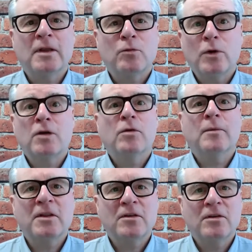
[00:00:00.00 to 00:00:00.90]
What
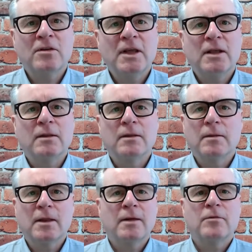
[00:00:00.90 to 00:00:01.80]
equipment do you need?
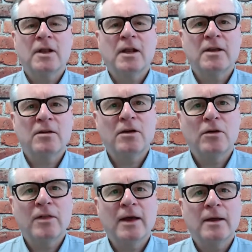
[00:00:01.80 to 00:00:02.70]
I'd really like to
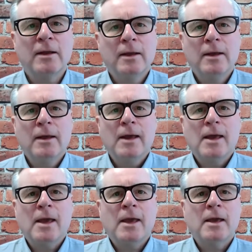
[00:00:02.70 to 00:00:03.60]
know that.
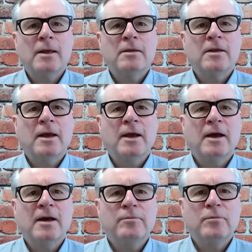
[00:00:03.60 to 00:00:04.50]
And
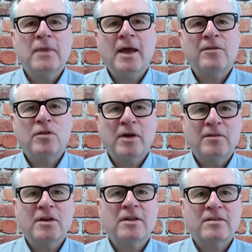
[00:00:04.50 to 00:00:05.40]
after
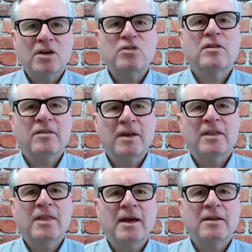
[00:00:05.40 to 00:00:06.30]
having discussions like
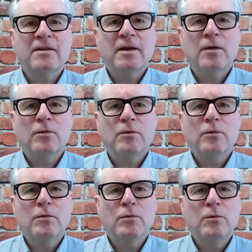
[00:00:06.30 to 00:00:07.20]
that,
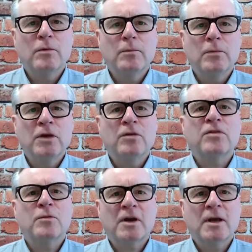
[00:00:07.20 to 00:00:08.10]

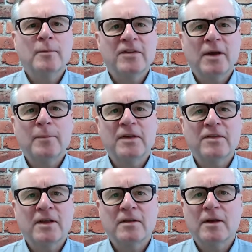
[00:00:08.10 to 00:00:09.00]
usually what comes up is
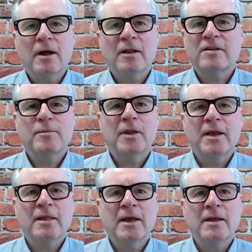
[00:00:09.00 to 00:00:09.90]
that I'll
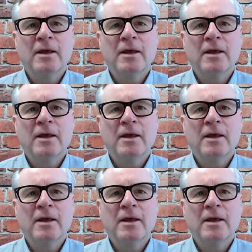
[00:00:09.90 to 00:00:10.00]
explain that